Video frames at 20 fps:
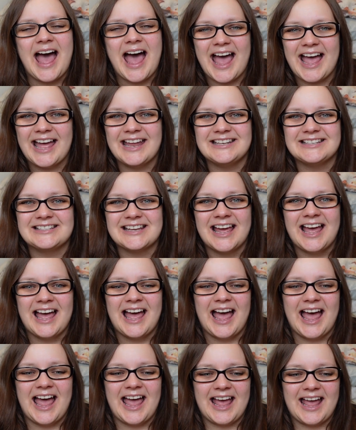And
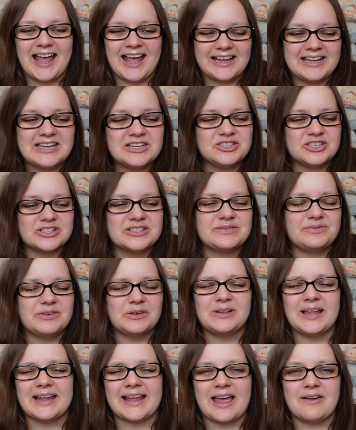I can just
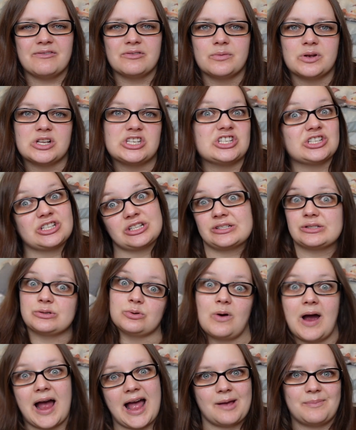feel like everyone's just
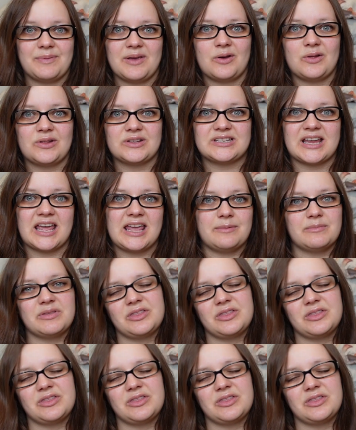so happy all the time,